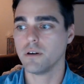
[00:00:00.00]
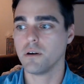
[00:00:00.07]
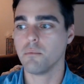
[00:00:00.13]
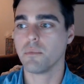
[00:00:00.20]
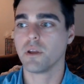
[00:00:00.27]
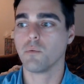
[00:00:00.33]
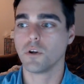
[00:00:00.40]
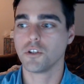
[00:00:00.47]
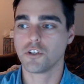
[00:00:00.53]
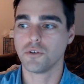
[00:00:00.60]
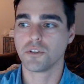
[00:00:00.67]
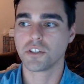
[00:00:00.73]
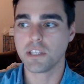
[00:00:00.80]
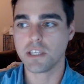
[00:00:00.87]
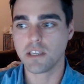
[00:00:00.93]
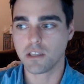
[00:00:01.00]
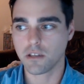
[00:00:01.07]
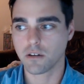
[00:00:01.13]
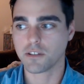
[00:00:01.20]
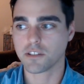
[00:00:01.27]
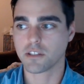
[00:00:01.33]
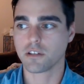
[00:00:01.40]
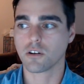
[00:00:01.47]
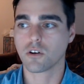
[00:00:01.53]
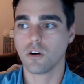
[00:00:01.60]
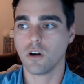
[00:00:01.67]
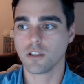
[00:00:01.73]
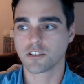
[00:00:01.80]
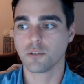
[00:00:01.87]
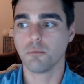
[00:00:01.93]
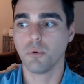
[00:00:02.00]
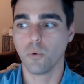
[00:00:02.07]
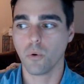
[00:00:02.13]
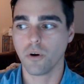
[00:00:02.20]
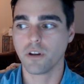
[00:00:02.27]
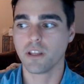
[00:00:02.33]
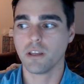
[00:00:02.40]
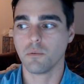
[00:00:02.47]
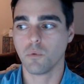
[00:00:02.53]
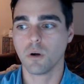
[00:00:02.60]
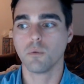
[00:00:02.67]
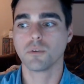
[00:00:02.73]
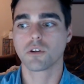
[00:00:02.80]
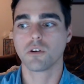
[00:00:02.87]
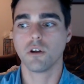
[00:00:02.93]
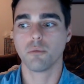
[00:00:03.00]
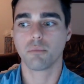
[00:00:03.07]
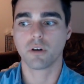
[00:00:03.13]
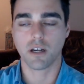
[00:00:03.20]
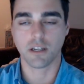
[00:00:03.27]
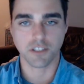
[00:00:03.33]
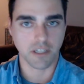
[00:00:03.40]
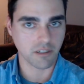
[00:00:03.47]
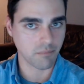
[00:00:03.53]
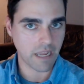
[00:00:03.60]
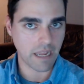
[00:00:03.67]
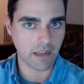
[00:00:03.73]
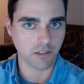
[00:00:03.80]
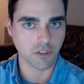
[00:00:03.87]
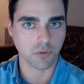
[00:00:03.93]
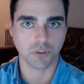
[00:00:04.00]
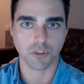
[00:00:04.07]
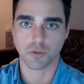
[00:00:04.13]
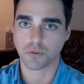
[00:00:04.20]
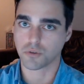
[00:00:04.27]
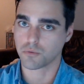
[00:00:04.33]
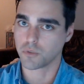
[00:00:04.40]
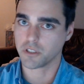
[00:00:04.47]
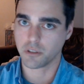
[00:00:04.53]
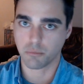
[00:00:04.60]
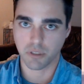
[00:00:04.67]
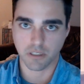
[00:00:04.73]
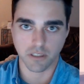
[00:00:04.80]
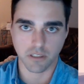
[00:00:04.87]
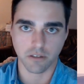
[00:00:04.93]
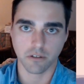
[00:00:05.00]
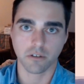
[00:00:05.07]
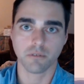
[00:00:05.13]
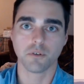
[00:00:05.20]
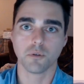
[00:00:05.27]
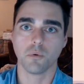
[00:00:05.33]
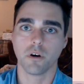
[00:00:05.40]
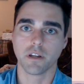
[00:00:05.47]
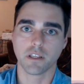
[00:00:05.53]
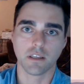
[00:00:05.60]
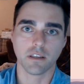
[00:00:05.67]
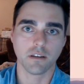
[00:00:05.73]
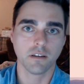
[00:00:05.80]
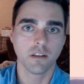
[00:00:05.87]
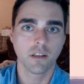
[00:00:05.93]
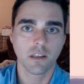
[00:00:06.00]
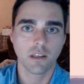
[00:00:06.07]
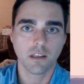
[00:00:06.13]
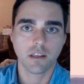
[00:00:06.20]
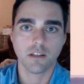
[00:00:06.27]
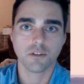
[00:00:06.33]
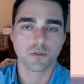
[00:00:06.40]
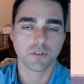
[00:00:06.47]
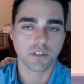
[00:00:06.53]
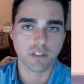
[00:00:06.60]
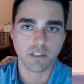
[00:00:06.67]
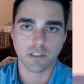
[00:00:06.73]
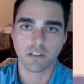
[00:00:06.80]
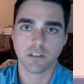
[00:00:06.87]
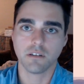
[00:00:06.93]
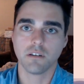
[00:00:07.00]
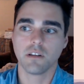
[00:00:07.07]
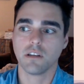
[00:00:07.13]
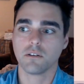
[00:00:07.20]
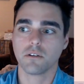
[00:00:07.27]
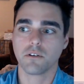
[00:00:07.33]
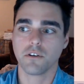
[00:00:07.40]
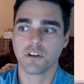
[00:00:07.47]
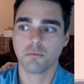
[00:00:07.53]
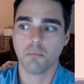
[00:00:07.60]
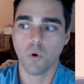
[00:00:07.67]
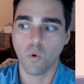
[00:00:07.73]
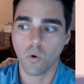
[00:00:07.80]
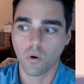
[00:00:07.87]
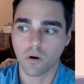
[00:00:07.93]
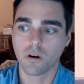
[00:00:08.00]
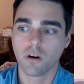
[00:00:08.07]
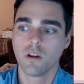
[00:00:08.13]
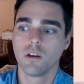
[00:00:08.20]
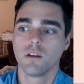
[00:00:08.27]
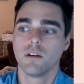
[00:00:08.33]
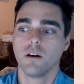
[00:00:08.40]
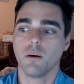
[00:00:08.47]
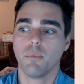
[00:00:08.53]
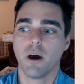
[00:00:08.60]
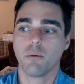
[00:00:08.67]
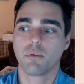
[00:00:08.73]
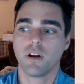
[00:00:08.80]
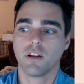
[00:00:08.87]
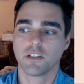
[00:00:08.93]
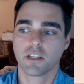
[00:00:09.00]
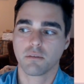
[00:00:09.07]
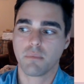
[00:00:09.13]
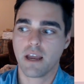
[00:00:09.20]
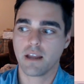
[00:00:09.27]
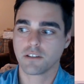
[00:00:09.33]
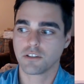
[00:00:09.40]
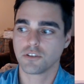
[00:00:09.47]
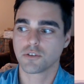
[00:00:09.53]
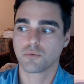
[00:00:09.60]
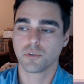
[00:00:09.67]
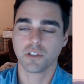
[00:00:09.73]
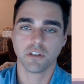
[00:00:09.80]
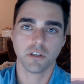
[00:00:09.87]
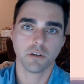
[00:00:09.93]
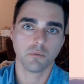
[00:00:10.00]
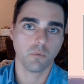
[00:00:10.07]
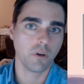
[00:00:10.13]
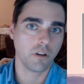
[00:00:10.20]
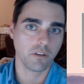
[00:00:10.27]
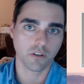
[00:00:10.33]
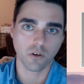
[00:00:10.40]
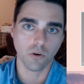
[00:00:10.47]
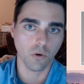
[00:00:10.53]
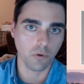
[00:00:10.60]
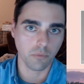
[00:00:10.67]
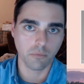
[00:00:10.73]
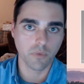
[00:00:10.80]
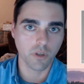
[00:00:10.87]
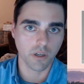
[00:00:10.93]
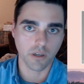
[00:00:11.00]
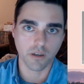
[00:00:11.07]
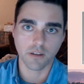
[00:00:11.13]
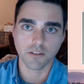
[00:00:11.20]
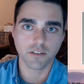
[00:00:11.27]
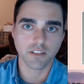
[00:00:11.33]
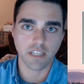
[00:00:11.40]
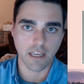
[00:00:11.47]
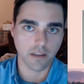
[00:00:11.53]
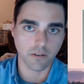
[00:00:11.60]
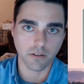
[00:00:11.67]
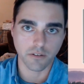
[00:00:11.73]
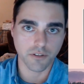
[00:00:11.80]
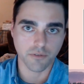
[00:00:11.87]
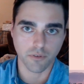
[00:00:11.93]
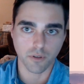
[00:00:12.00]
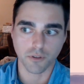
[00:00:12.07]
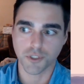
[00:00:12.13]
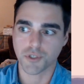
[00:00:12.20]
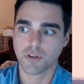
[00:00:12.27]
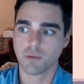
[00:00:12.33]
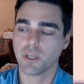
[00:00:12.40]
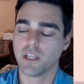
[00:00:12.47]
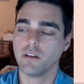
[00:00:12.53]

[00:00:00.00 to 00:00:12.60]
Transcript: And what you see here is that across the board in what was called Project Match, which is a really big deal if you want to get interested in learning more about Project Match, it's really one of the gold standards for treatment.